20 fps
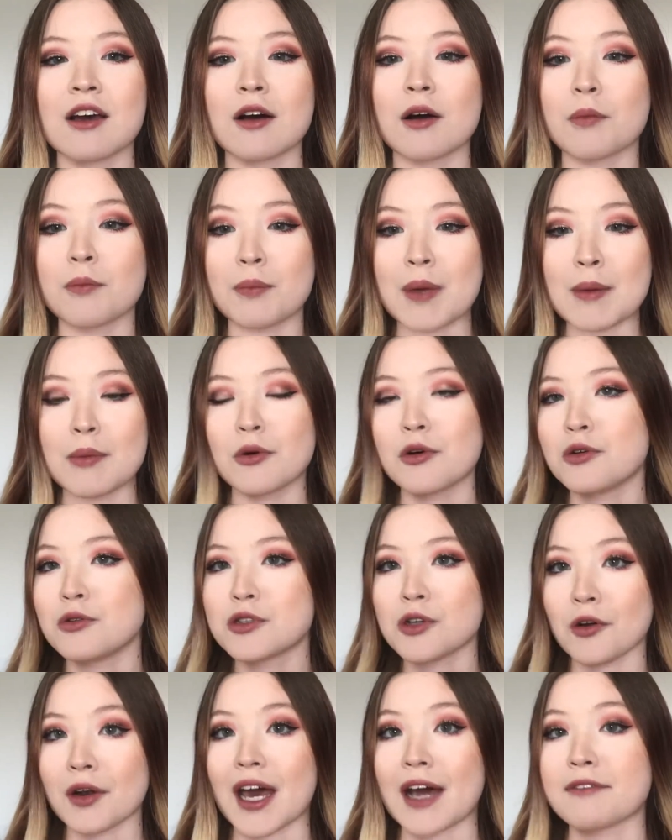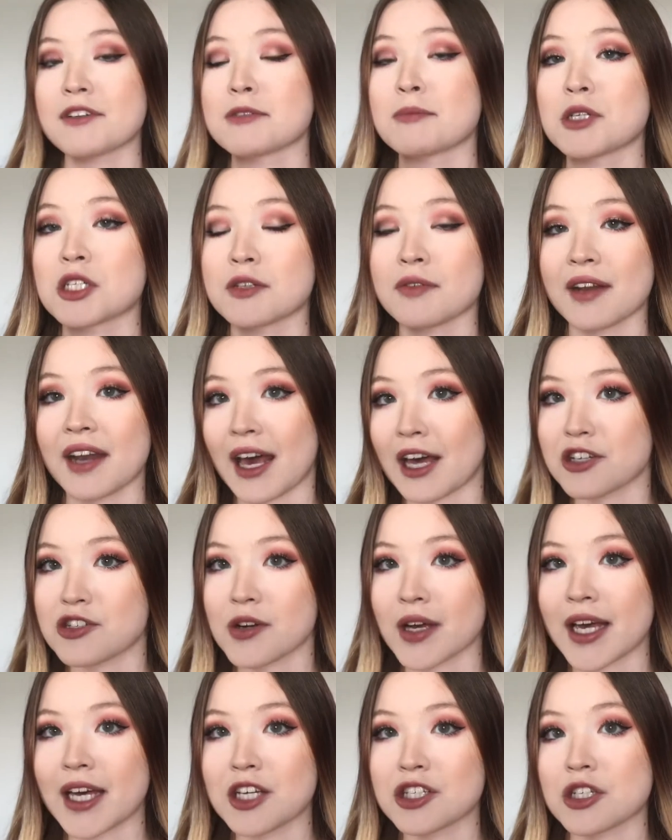people who don't have as much of an
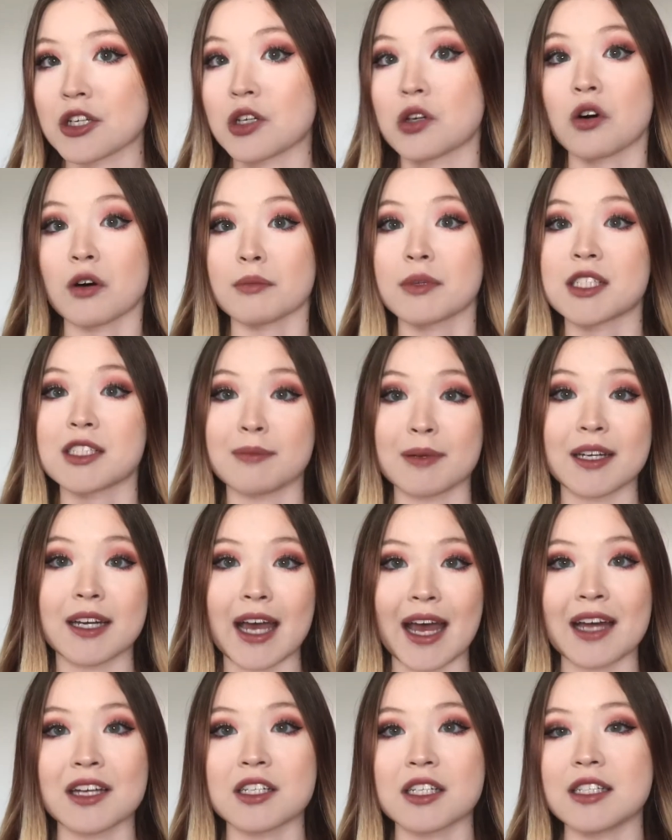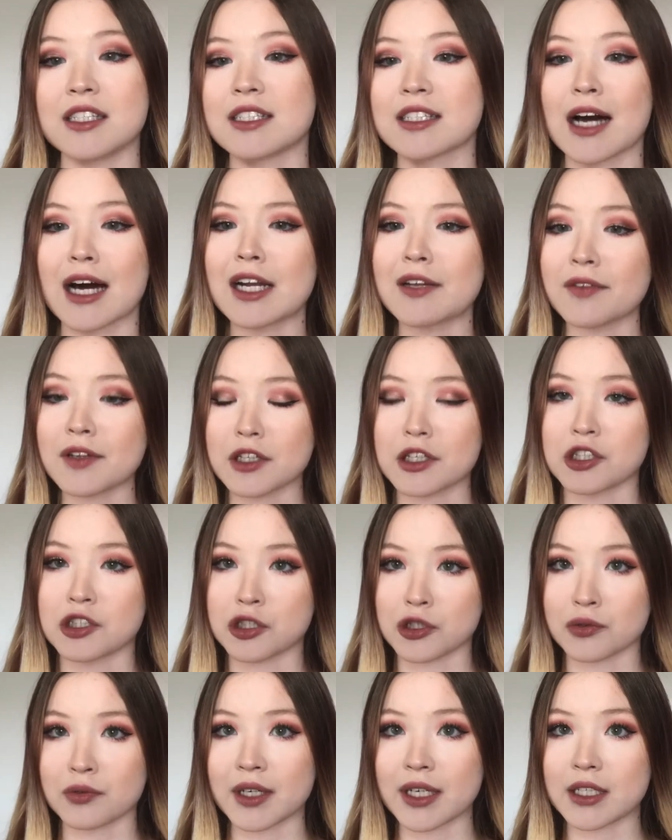education normally speak Cantonese, kind of like the
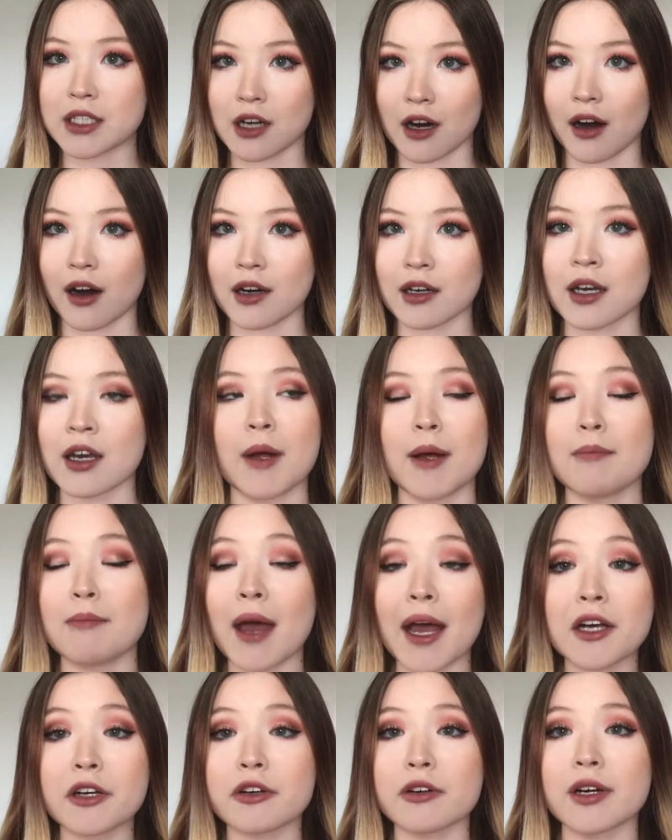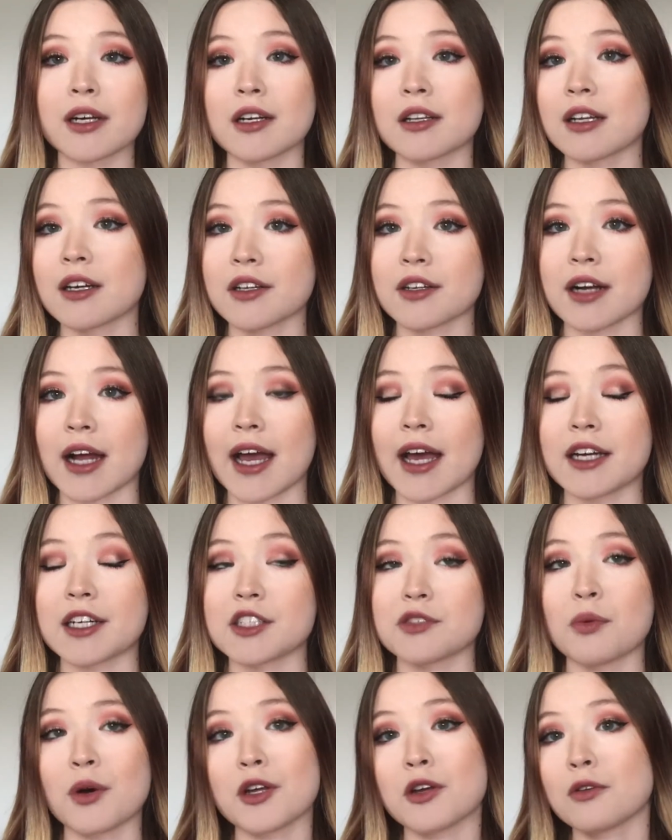street talk. Mandarin, on the other hand, is
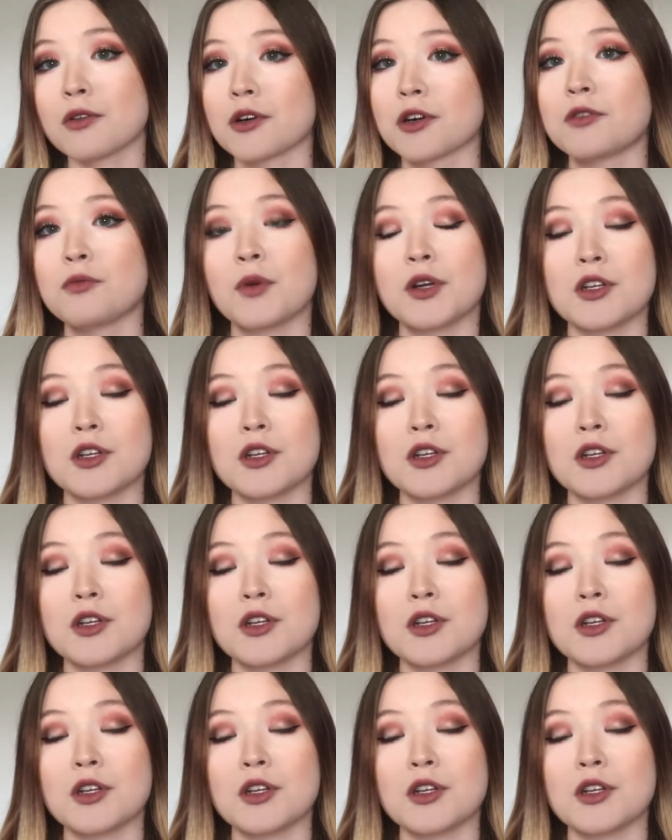what you learn when you